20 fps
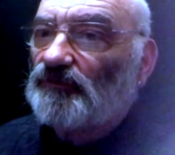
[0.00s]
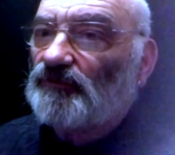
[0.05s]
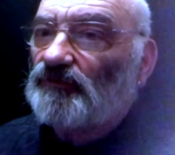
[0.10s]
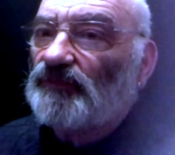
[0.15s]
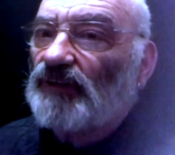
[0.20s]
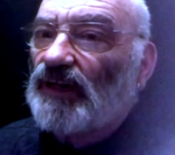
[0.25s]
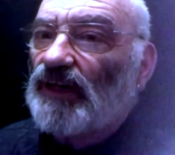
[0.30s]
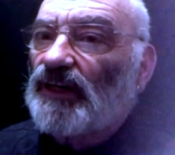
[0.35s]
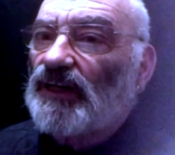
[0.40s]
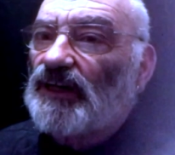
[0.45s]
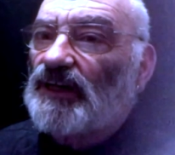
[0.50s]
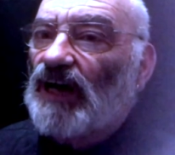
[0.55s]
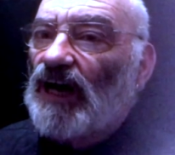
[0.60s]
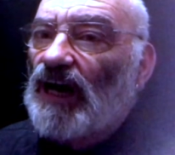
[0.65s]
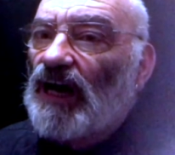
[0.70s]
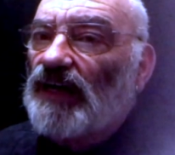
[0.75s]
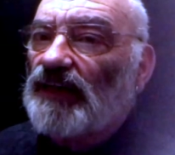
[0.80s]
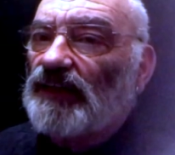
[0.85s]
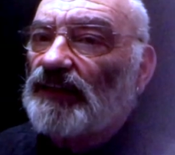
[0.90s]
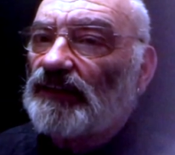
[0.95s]
Very
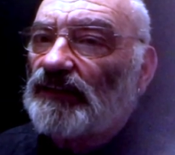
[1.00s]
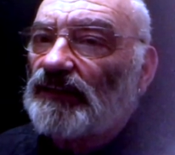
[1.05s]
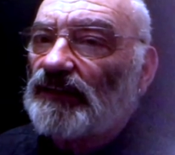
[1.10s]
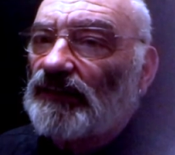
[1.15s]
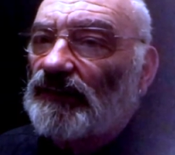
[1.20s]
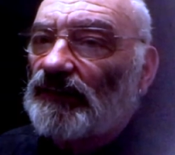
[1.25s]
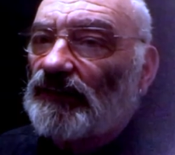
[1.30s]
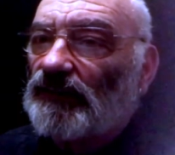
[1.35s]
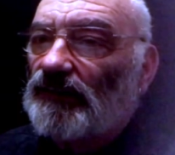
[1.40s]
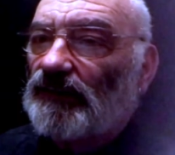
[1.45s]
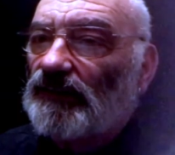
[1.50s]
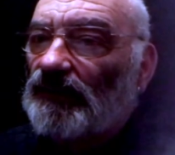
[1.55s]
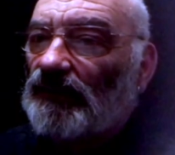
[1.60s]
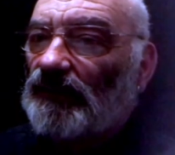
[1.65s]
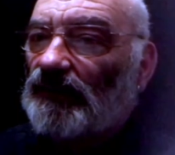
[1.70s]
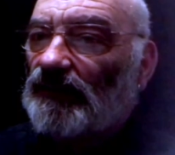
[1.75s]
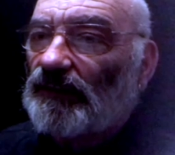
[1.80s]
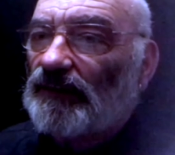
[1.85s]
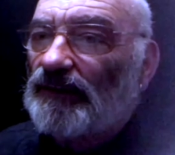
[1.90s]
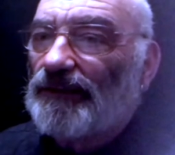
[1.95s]
kind,
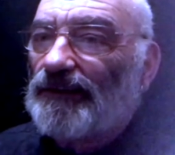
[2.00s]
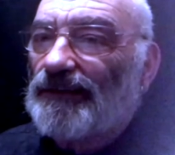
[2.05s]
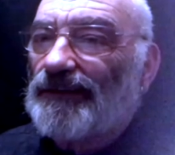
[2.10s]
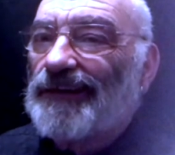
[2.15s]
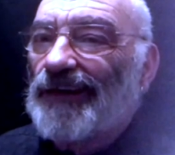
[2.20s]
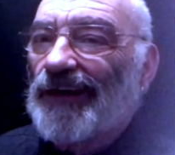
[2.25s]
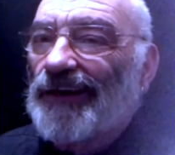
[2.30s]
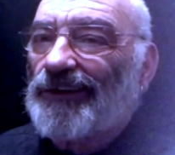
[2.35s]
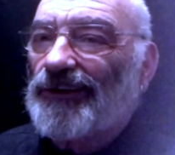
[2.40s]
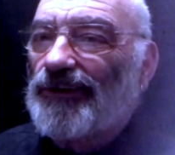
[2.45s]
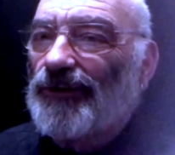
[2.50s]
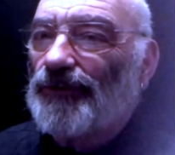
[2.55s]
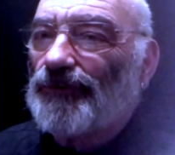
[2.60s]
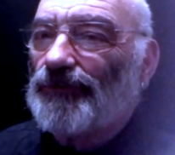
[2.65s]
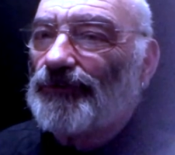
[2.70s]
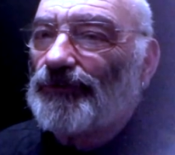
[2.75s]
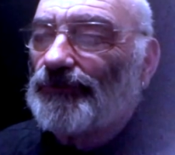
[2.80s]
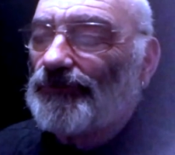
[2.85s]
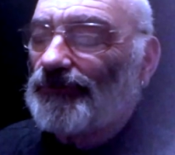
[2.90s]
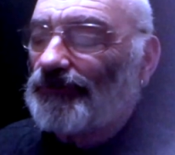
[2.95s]
Thank you.